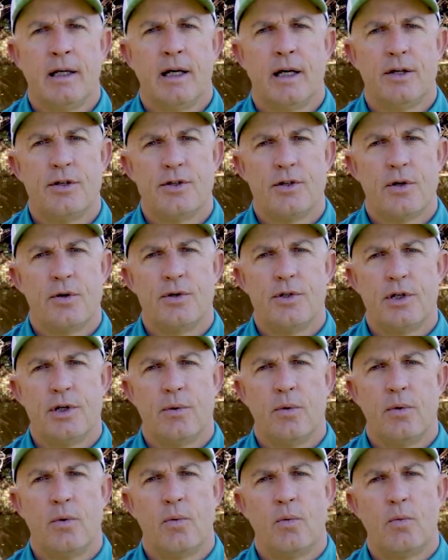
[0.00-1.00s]
I showed
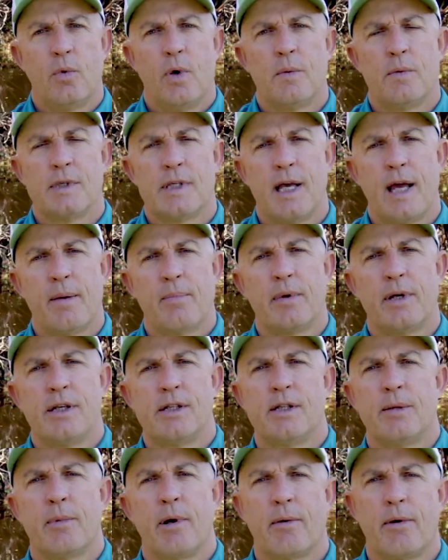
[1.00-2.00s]
you what was happening
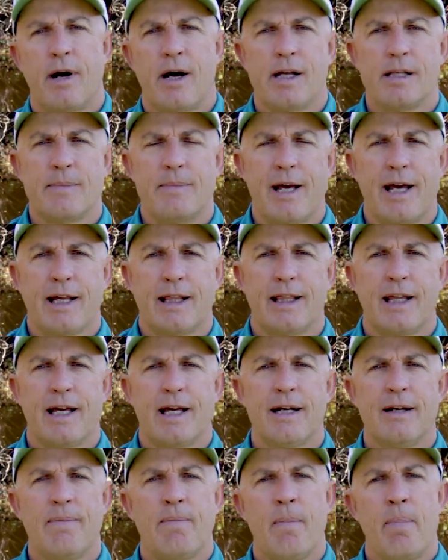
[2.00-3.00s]
to my rods back
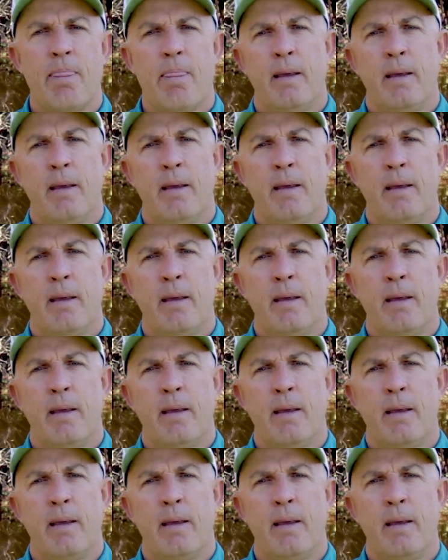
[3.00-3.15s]
then.